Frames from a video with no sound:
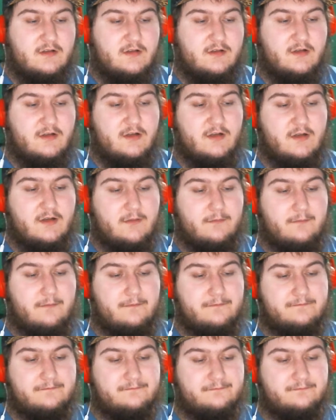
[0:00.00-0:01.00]
Um,
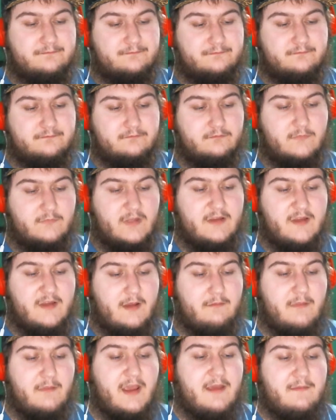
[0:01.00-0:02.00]
and
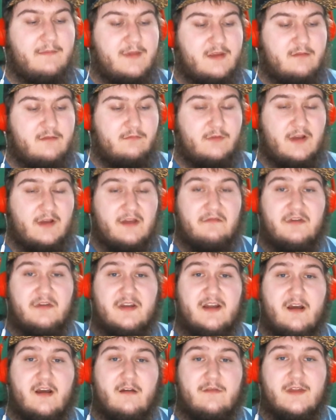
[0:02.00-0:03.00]
then maybe every
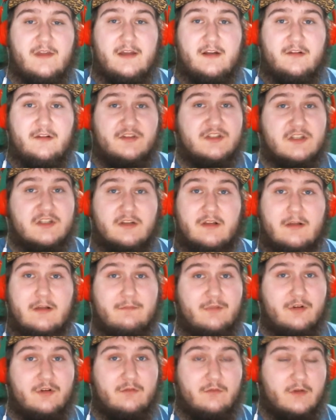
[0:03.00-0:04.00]
now and then I'll still
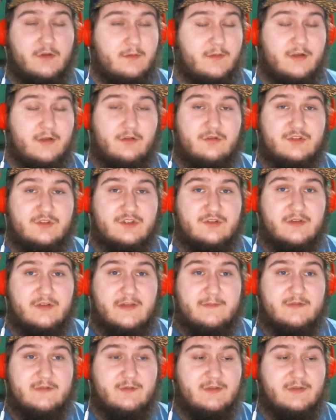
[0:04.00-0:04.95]
upload one of my old streams,